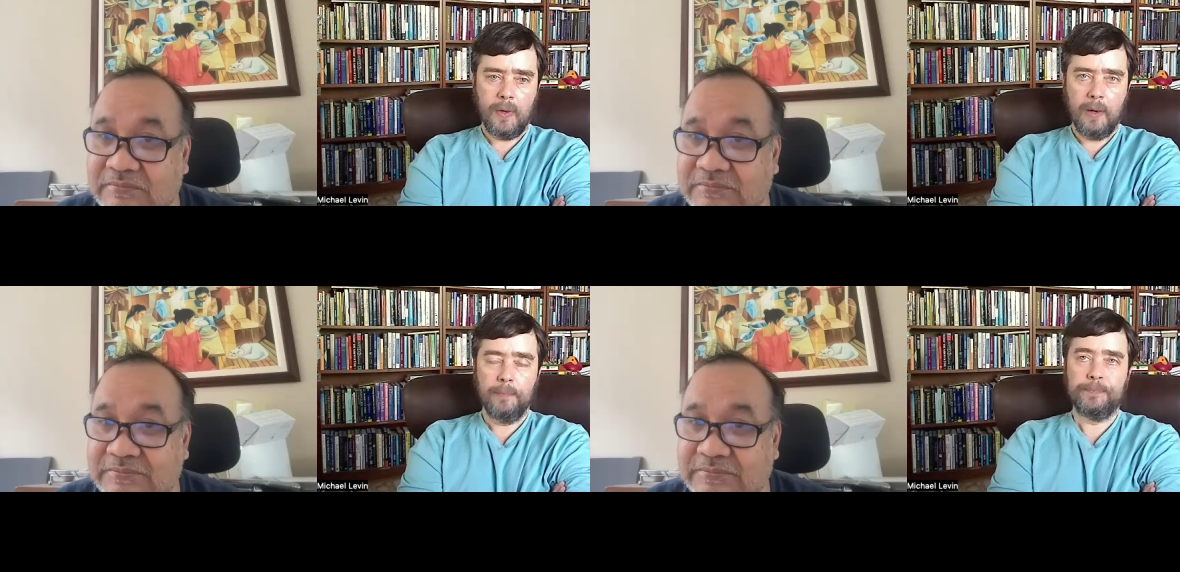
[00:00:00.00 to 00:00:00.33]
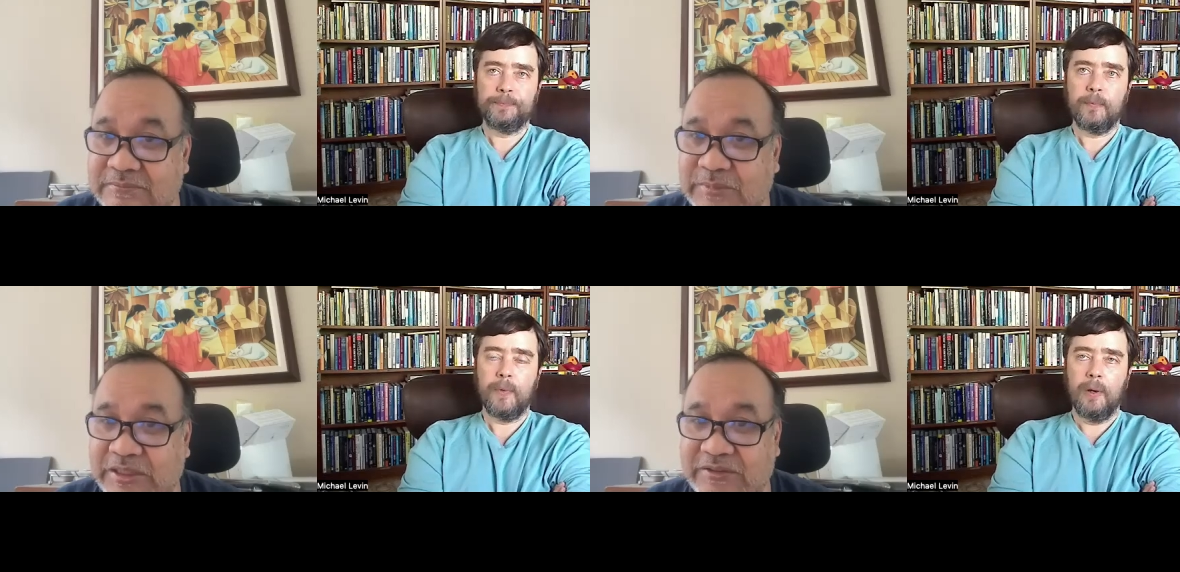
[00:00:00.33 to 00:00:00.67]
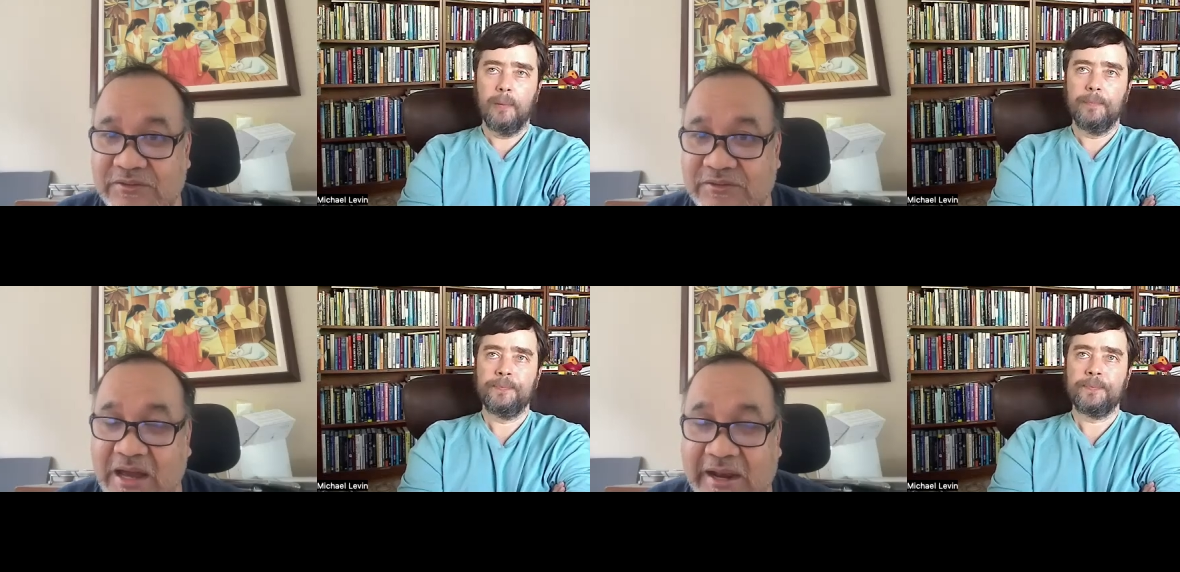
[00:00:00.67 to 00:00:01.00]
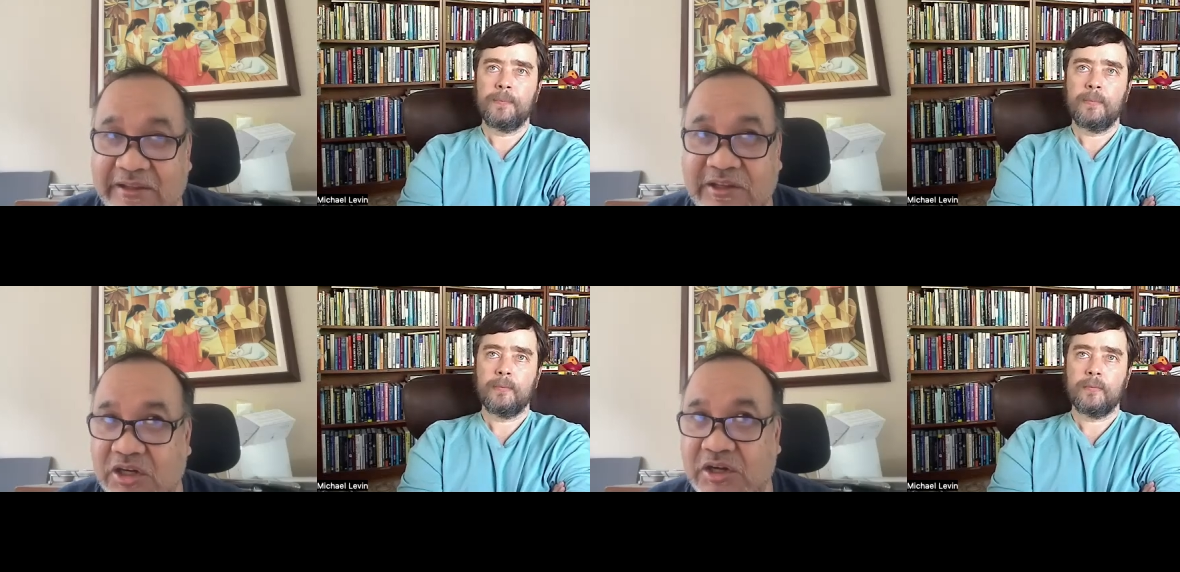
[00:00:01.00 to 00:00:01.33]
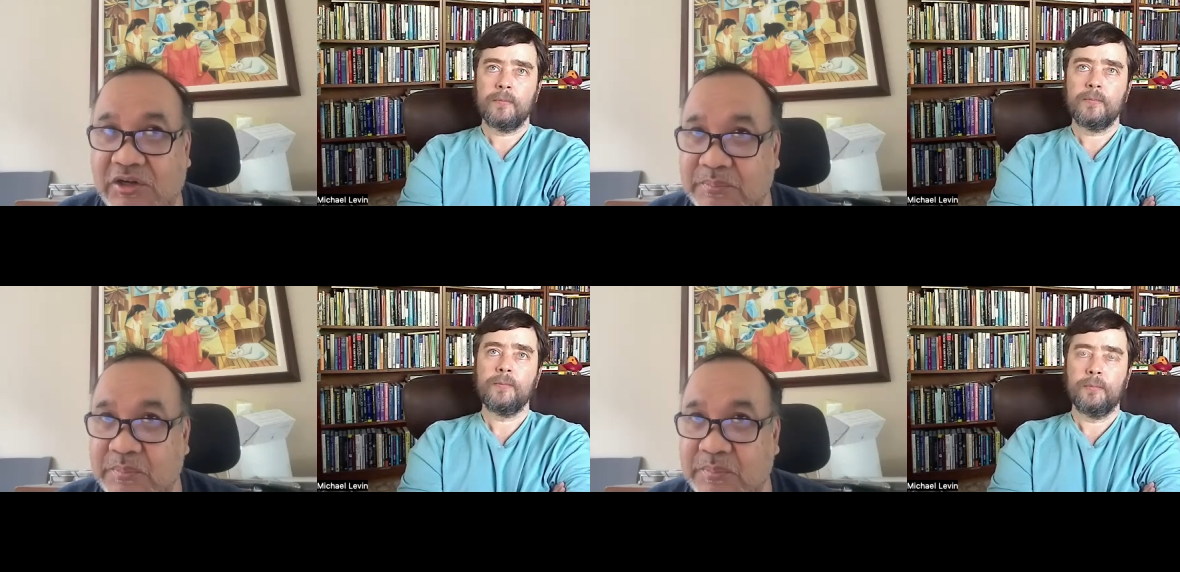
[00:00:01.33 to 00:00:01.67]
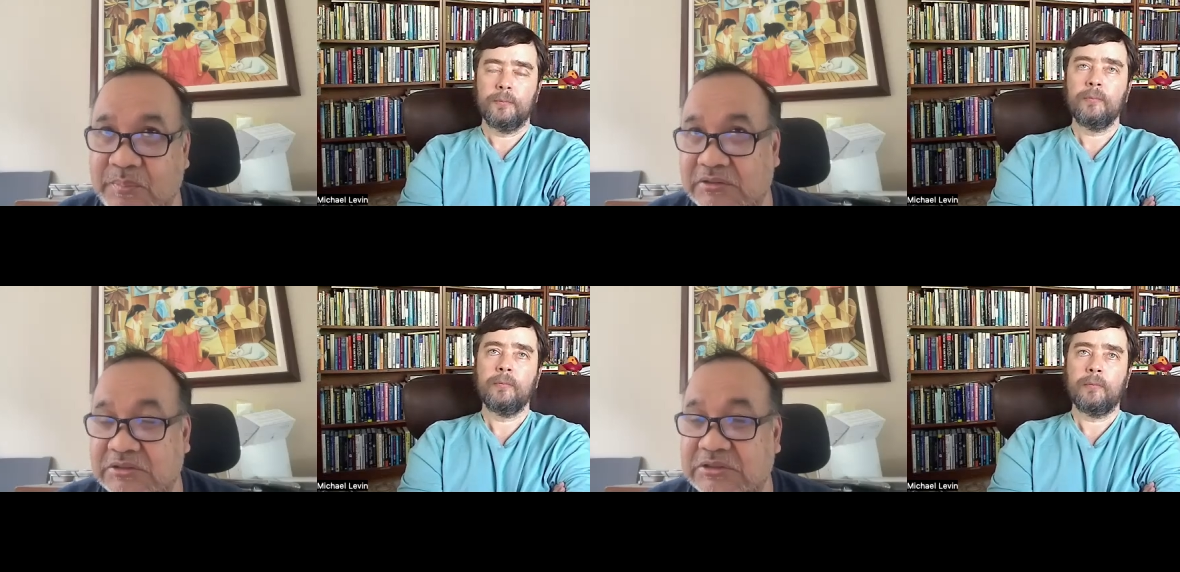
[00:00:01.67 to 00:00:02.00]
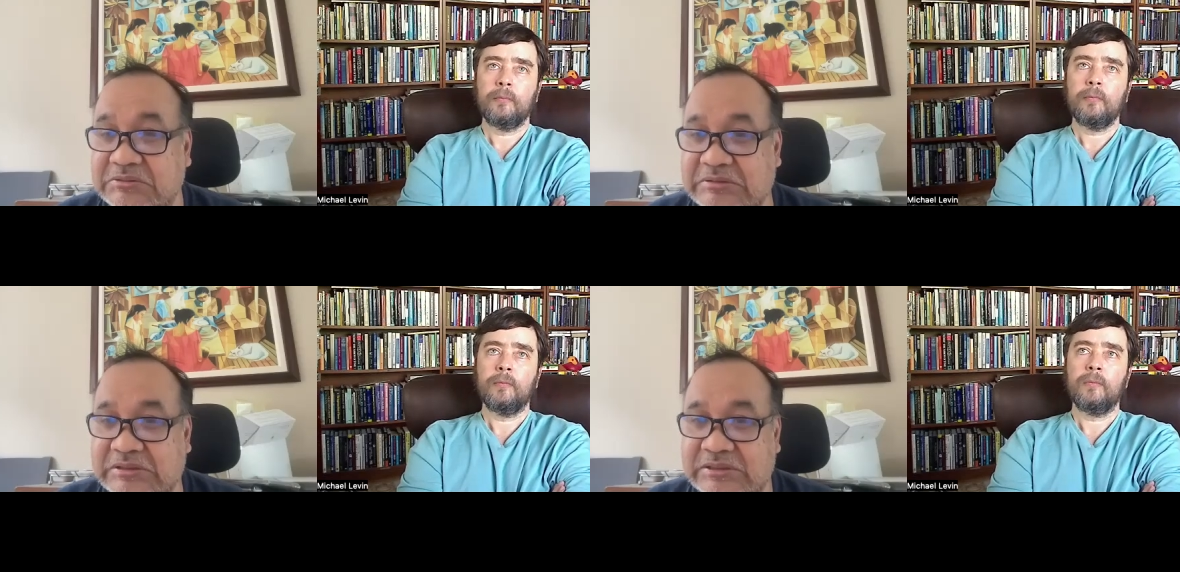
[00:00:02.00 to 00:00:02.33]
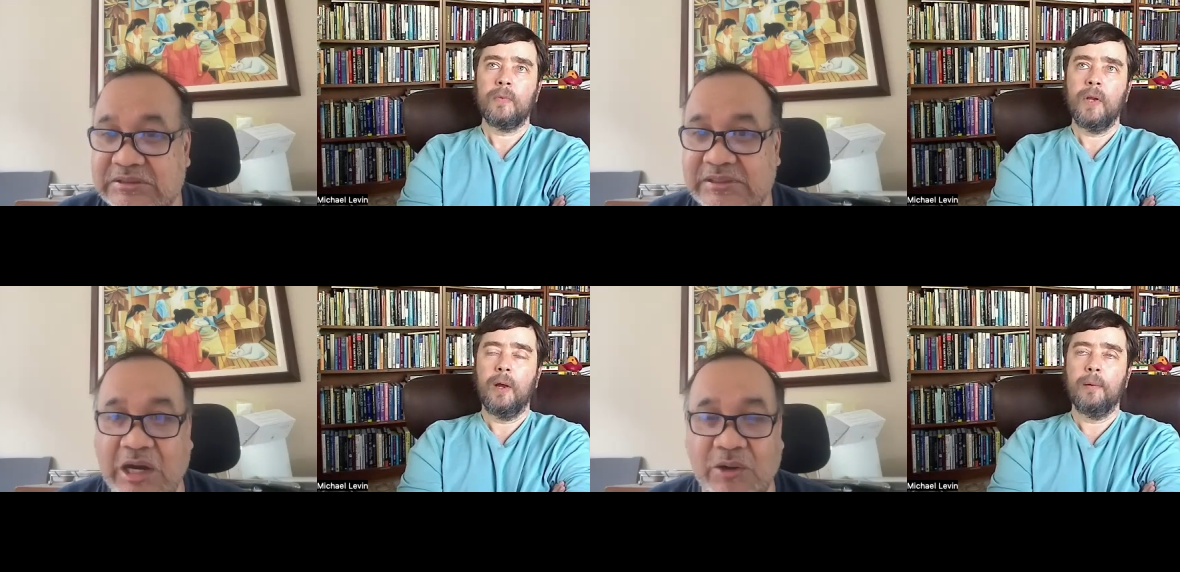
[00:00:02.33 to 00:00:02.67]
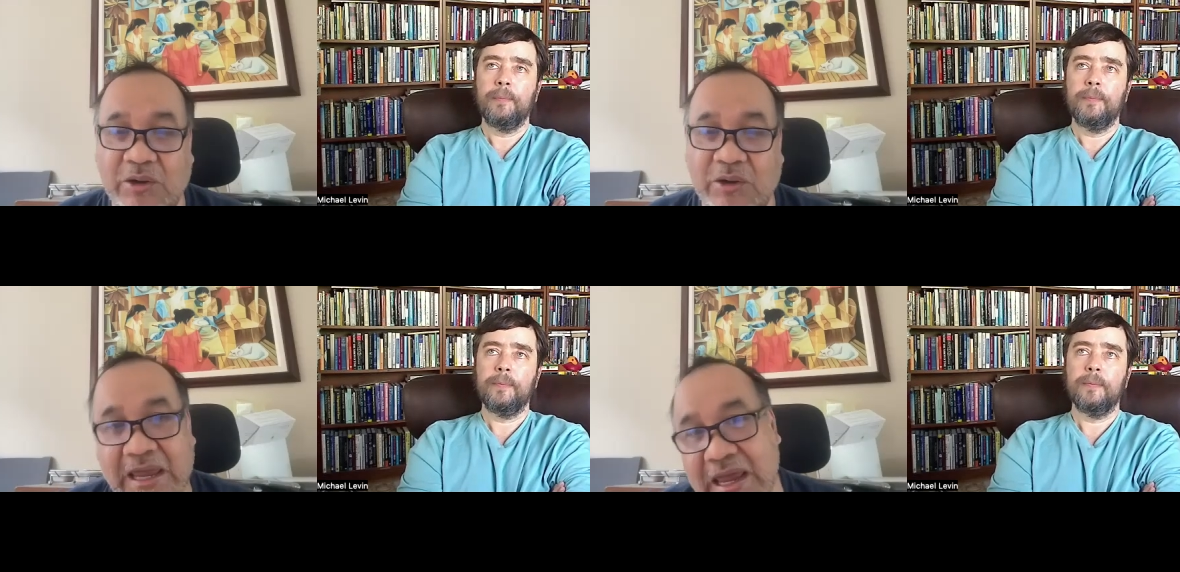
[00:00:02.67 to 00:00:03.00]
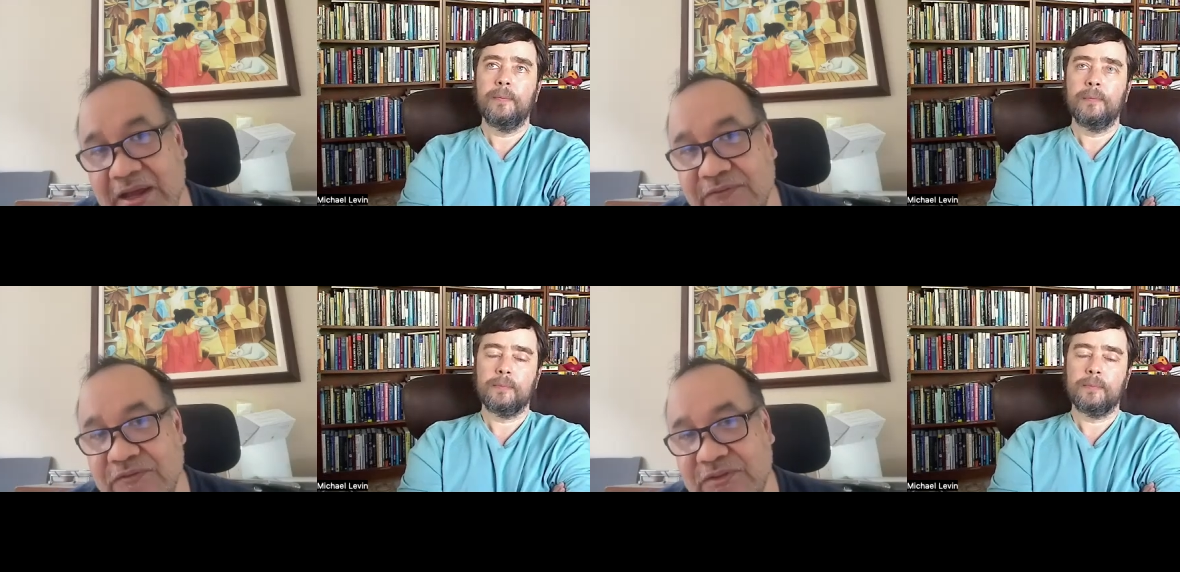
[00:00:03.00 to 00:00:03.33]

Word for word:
Speaker 1: Yeah. It's yeah. not in their current models. Now yeah. we have